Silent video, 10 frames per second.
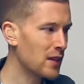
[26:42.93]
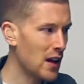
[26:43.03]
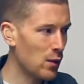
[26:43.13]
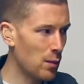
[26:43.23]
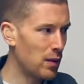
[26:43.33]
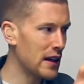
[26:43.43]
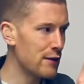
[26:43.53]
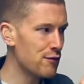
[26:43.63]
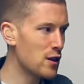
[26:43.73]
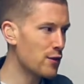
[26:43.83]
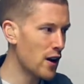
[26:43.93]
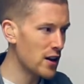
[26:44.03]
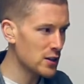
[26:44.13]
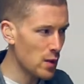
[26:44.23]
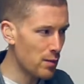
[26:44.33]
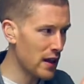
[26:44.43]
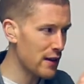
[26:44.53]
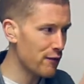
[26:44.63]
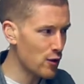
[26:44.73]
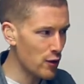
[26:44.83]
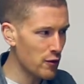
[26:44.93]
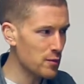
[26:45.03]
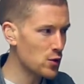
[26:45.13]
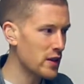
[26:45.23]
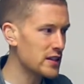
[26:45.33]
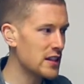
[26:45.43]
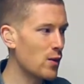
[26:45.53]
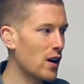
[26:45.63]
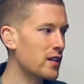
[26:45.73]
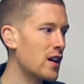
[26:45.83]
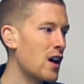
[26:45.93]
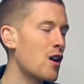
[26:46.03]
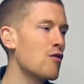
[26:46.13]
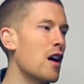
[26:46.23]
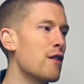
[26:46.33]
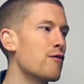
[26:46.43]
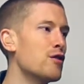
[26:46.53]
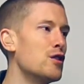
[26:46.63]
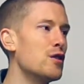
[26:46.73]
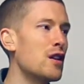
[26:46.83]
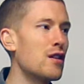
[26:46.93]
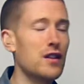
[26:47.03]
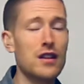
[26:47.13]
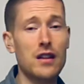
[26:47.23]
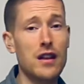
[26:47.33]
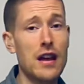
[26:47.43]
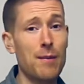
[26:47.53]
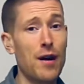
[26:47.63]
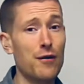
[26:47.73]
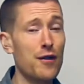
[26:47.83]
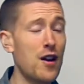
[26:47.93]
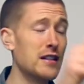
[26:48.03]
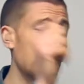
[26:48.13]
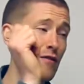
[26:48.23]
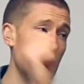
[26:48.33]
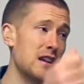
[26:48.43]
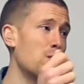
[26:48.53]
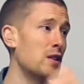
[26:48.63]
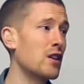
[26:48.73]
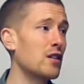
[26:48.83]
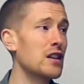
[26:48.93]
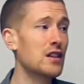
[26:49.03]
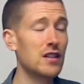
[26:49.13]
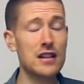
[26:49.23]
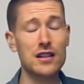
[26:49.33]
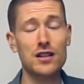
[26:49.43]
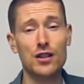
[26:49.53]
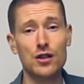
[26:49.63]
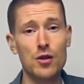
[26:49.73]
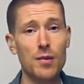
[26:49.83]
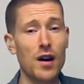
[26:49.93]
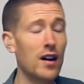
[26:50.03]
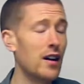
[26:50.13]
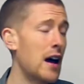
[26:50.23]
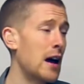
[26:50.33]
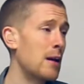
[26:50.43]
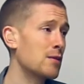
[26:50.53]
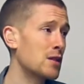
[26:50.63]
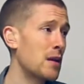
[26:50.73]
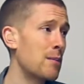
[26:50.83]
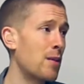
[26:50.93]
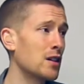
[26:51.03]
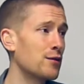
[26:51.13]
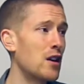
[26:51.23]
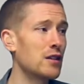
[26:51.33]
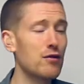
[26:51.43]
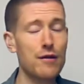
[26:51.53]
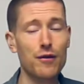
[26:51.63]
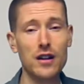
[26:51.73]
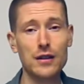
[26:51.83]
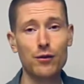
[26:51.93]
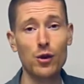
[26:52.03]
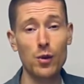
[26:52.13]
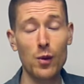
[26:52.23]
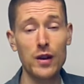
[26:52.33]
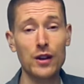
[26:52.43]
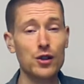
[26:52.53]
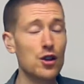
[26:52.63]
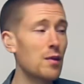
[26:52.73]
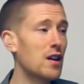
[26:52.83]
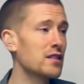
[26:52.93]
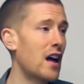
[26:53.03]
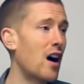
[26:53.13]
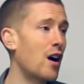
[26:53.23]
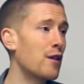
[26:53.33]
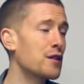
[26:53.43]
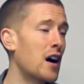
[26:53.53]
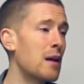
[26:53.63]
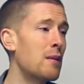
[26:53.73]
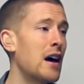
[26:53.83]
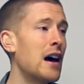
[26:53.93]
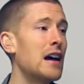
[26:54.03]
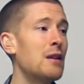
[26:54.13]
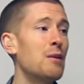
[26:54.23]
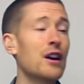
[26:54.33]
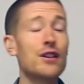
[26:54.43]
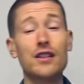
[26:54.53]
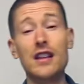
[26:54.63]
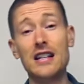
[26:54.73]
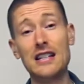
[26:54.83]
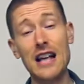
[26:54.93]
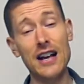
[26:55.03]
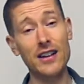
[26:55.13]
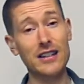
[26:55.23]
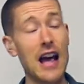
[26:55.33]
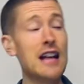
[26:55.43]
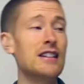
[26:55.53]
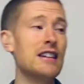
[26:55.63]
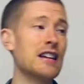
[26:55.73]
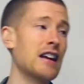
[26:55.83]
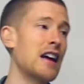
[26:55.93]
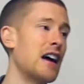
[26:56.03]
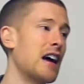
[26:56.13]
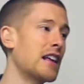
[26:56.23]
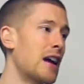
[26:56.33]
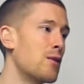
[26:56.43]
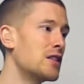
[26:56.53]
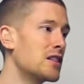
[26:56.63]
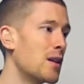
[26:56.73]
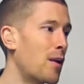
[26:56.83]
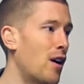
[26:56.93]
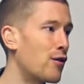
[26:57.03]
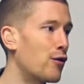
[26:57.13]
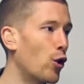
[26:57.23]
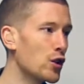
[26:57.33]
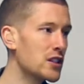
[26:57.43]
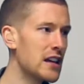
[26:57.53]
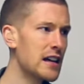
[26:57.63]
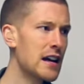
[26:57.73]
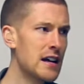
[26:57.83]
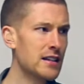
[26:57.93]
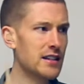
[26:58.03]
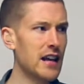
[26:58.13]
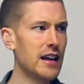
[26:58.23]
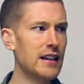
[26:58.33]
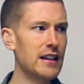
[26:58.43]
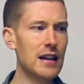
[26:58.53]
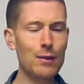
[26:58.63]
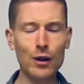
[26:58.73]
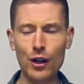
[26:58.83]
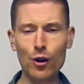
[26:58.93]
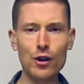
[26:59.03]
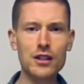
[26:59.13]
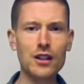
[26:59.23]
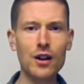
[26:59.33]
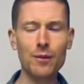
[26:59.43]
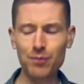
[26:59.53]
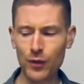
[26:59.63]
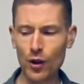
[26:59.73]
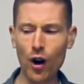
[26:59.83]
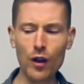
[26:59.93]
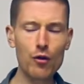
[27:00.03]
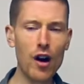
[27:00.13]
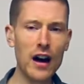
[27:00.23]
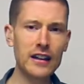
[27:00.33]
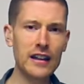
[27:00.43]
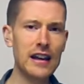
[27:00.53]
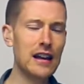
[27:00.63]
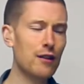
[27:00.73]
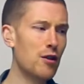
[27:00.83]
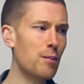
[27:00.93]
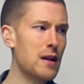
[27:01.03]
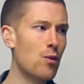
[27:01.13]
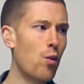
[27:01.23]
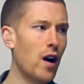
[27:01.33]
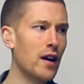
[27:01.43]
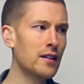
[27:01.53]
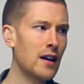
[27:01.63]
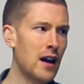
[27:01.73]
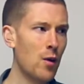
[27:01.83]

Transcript: We'll play through the verse. We play through from 21 right through. You hit bar 33 where you got the two bar, some in bars 33 and 34 where you got 2 bars of that half time. And then we go to the second ending, okay, which is at bar 40. So second ending, we got a quarter note on the ride and kick for beat 1.